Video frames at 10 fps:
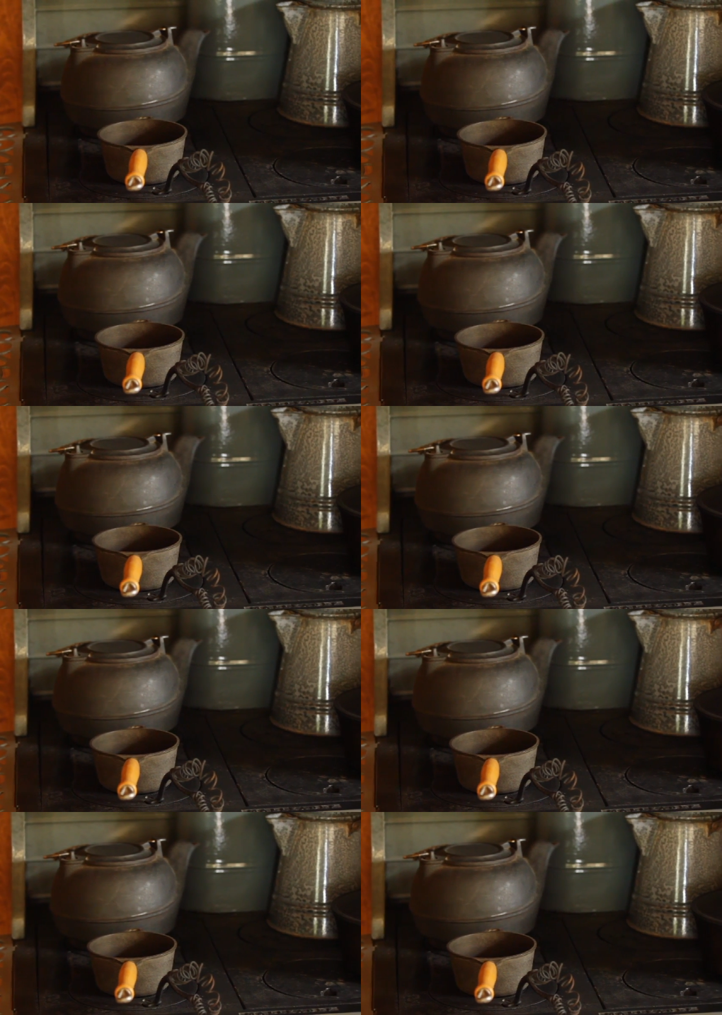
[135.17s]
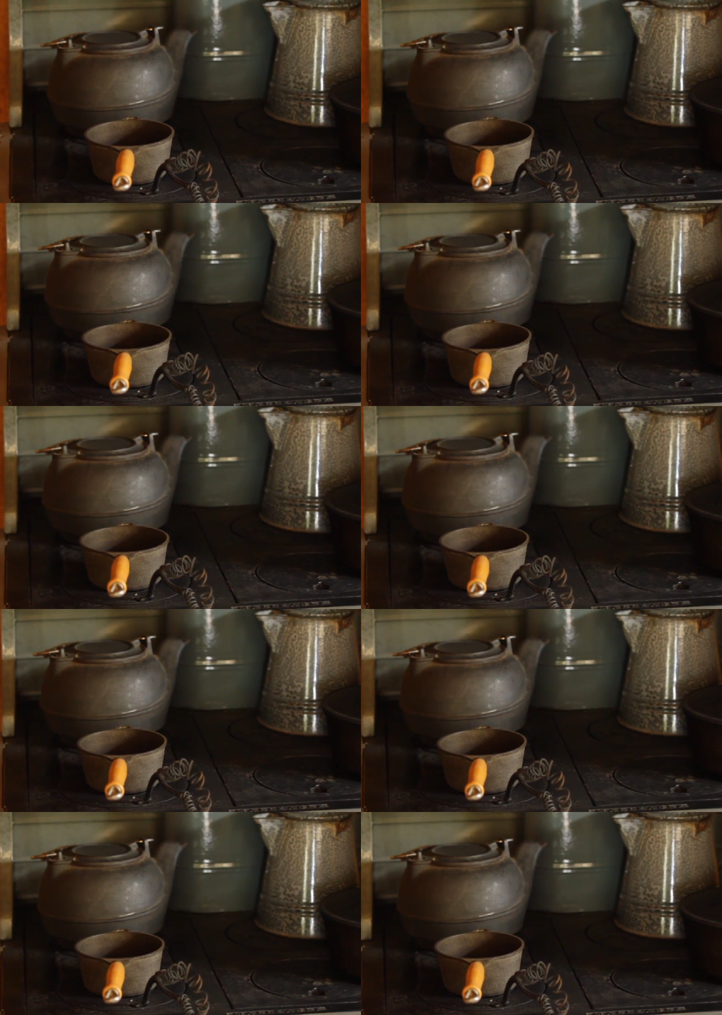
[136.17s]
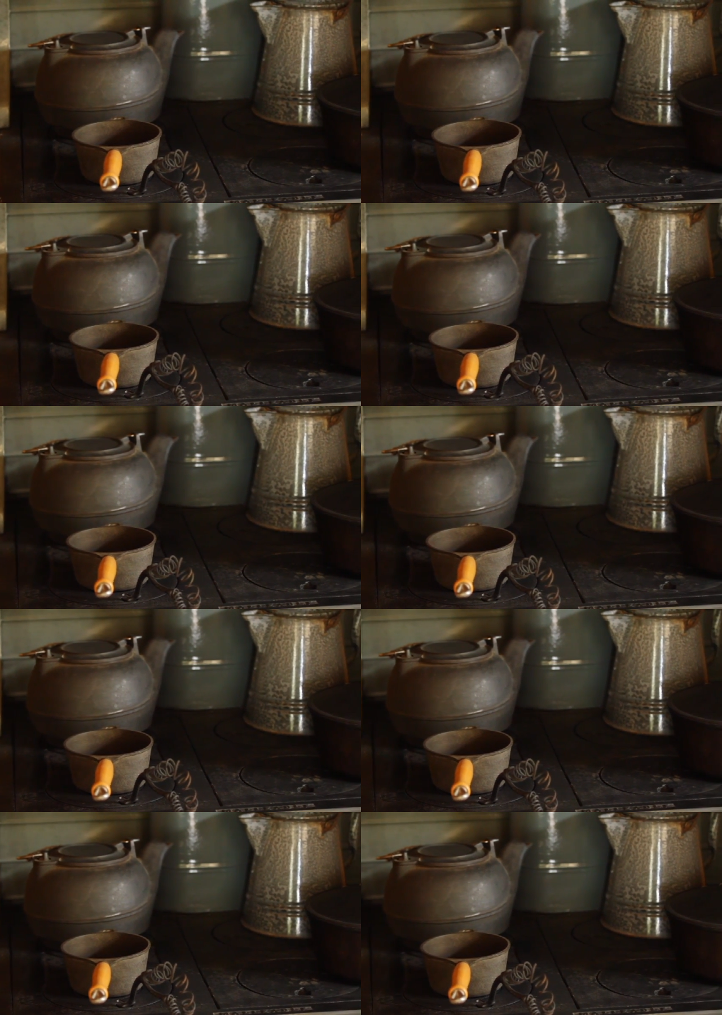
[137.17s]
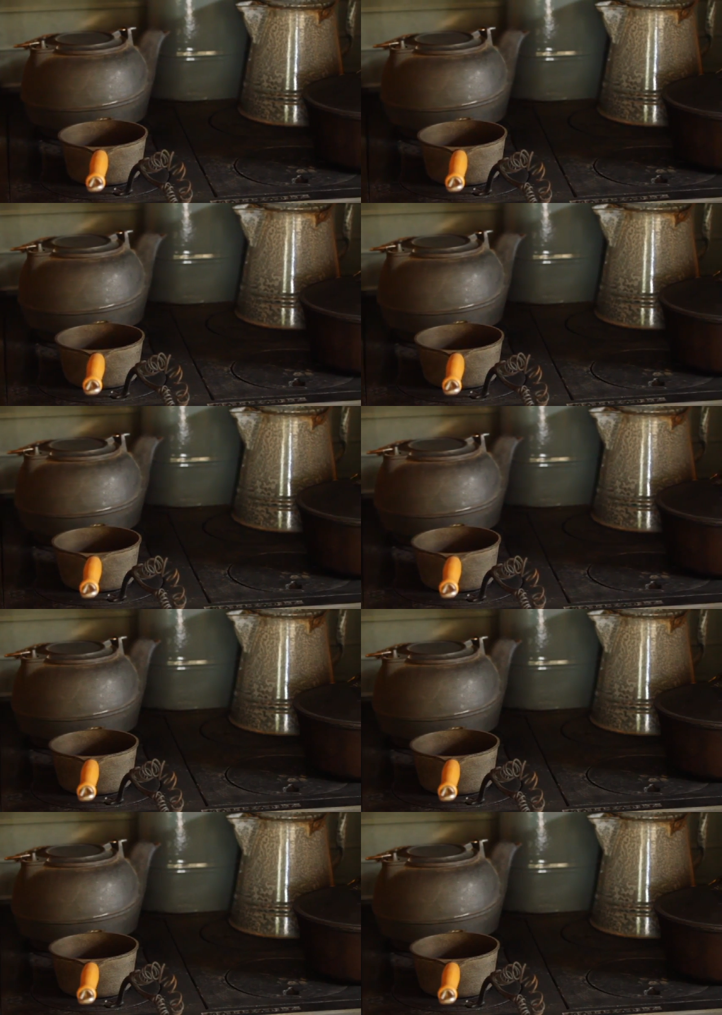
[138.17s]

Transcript: [unreadable: no face in view]